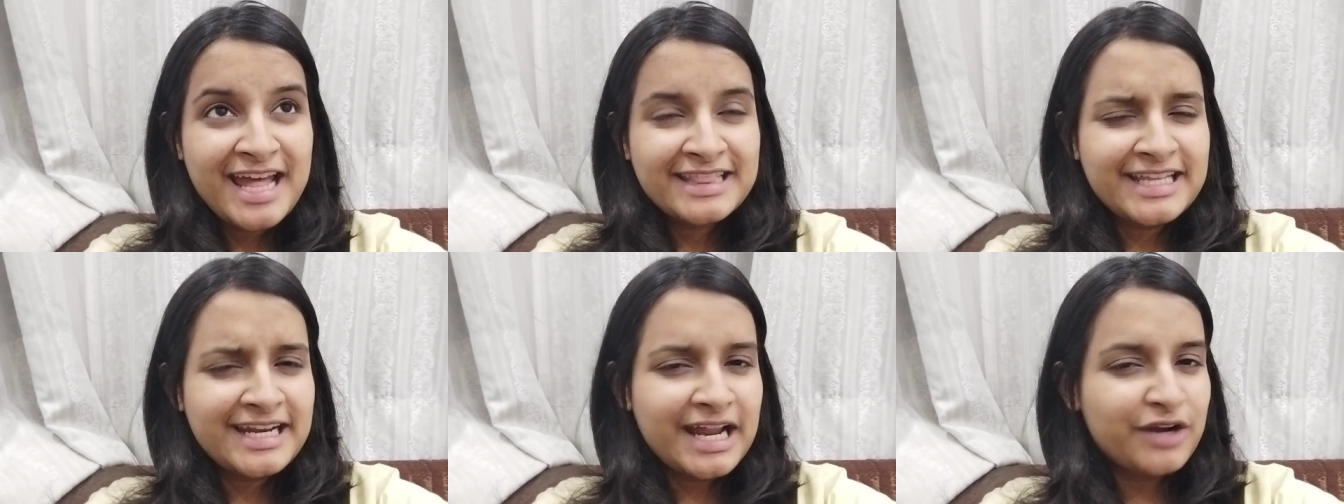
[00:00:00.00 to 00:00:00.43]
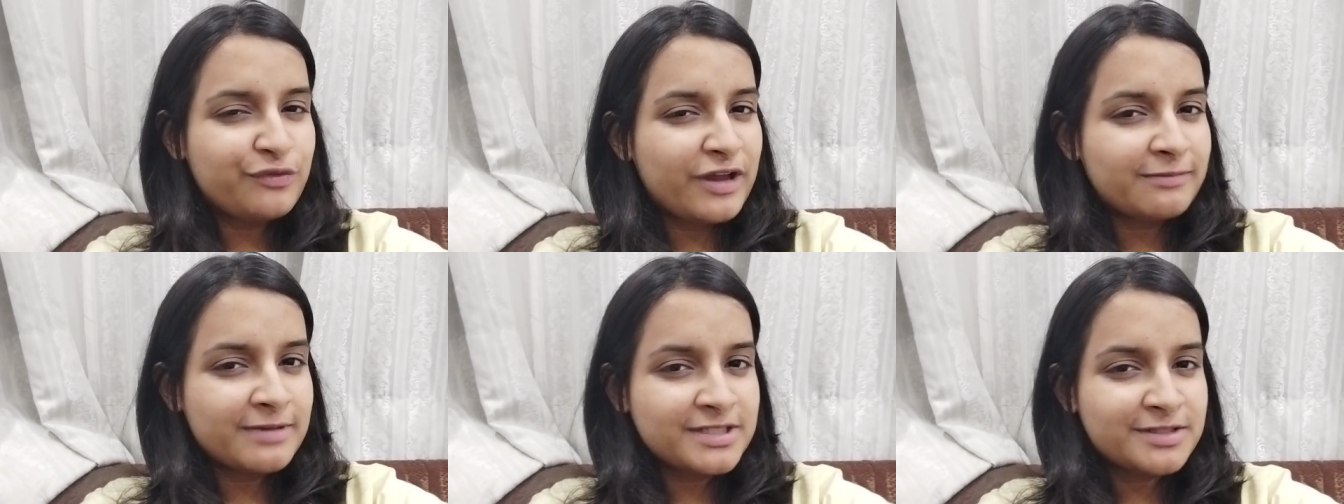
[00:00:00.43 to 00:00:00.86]
then I'd
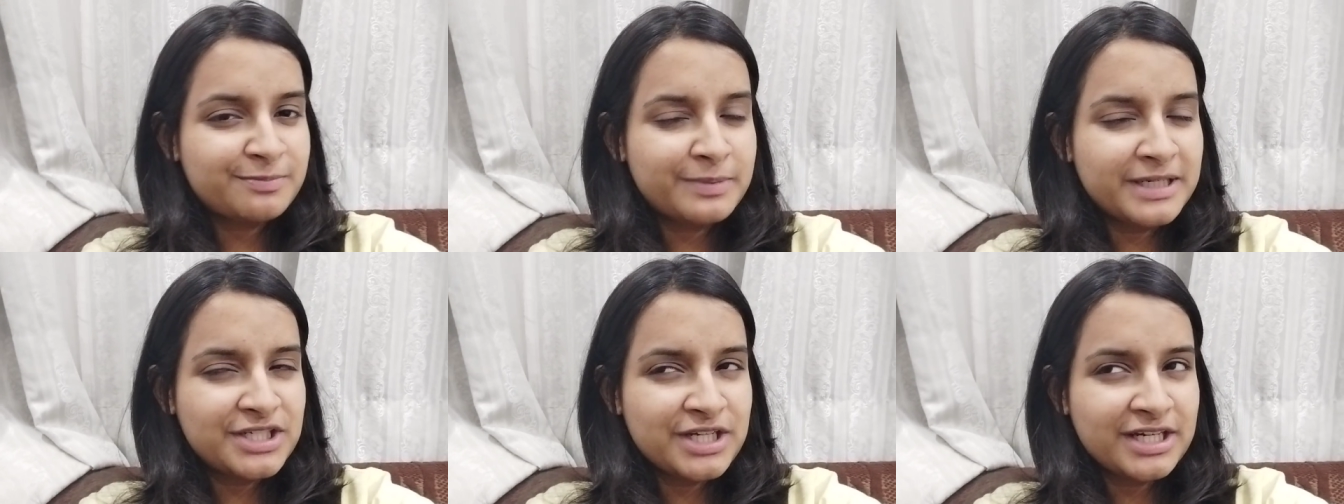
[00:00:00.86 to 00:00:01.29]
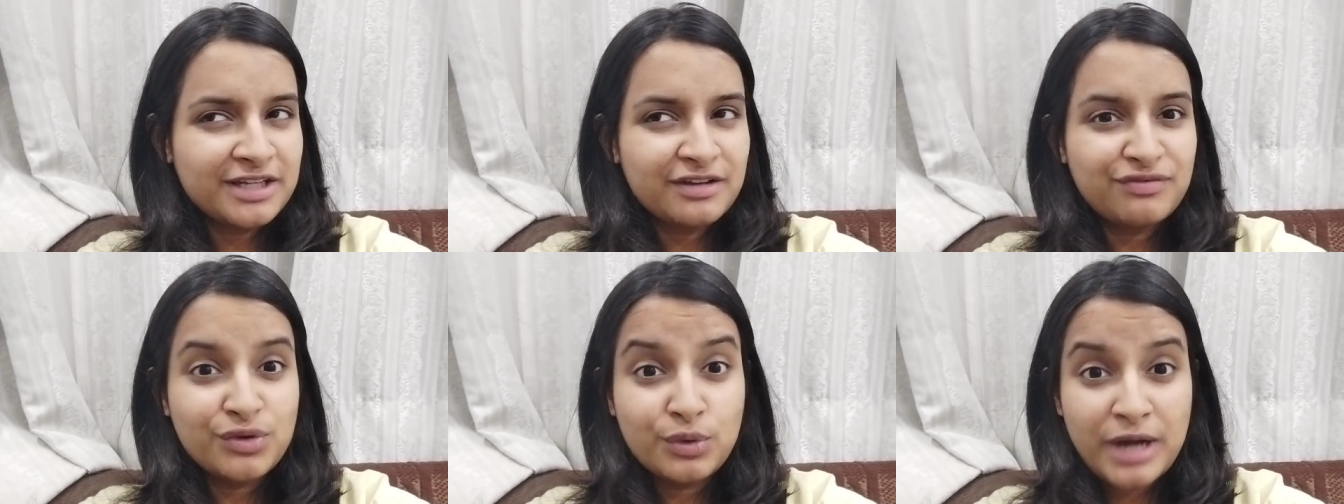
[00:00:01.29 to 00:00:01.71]
very much appreciate
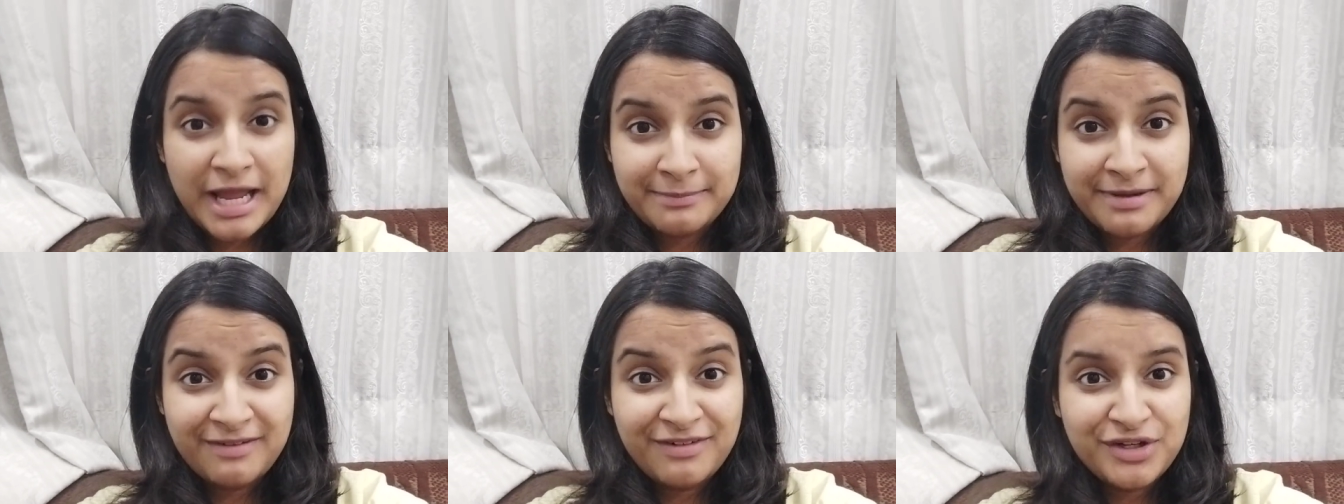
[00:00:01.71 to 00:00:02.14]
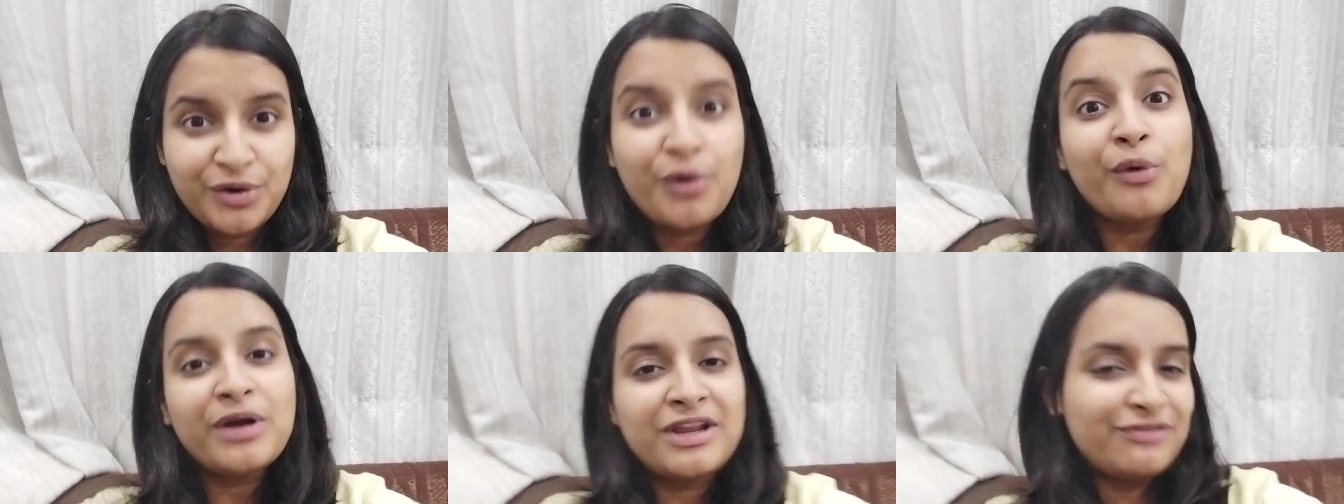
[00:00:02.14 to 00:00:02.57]
if you like my video,
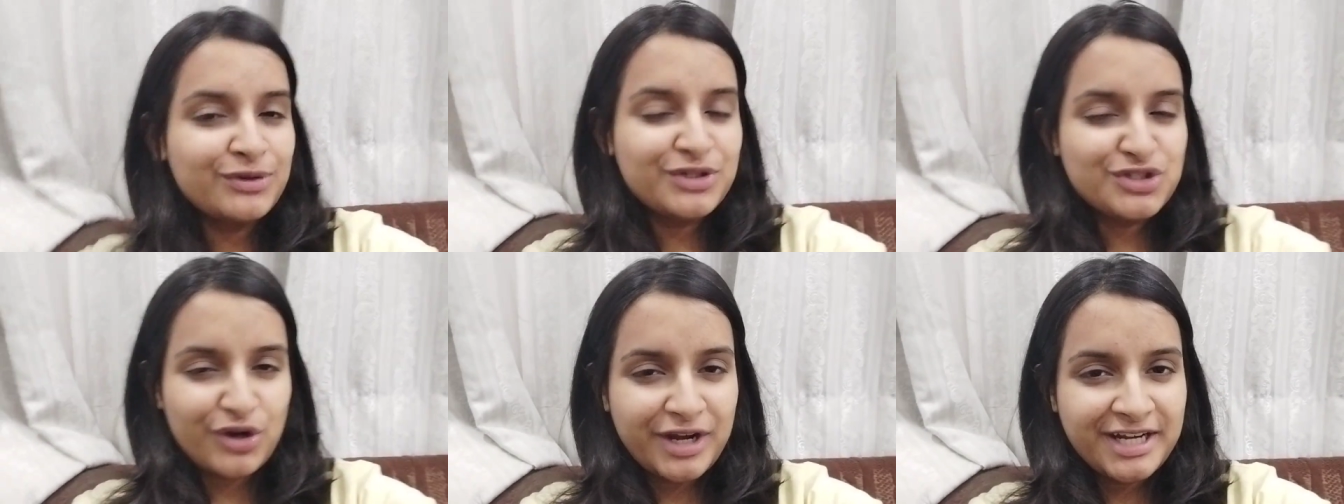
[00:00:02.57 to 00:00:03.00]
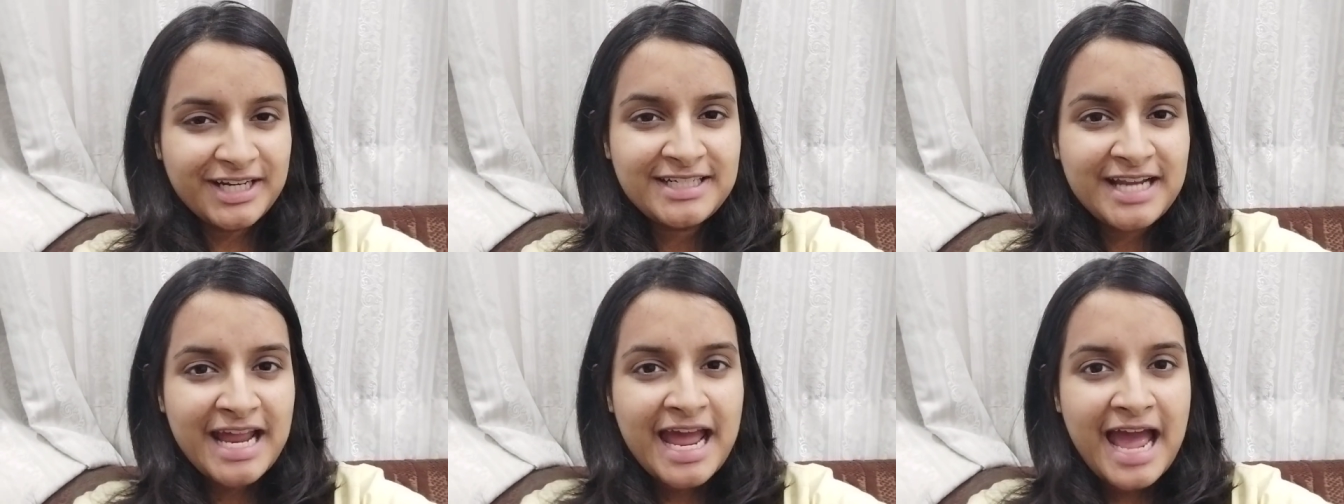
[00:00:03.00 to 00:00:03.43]
only if you enjoyed it.